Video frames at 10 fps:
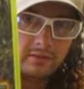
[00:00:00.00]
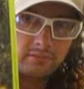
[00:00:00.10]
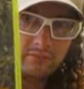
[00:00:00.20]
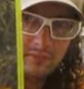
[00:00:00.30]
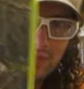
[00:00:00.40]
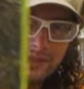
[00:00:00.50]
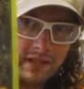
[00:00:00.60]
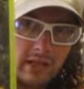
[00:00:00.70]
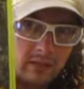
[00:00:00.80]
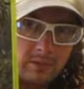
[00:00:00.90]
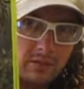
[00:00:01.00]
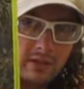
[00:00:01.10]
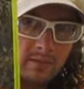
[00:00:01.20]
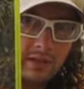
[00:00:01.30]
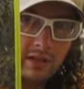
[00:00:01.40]
This game used to
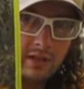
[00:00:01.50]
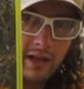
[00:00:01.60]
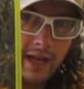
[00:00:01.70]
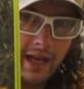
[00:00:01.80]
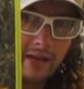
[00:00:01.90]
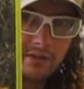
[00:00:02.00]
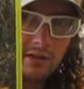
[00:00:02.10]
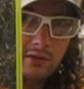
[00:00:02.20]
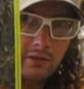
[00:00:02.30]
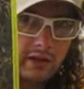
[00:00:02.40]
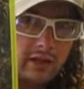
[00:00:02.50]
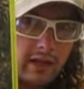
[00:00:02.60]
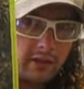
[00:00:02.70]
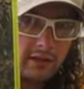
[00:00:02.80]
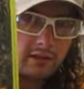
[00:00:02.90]
be like absolutely nothing,